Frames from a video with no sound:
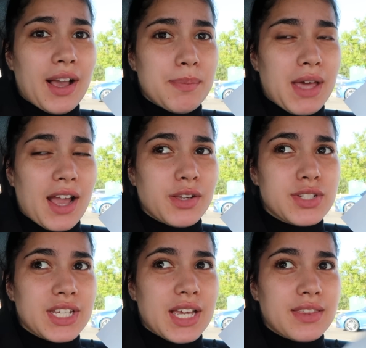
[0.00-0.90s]
up the
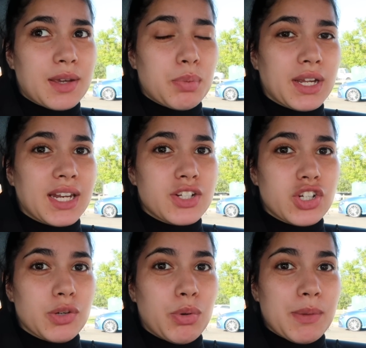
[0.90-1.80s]
IUD and like bring it into
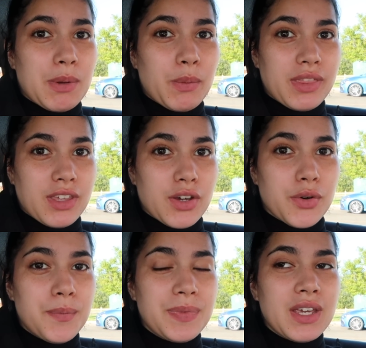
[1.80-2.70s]
your appointment with you.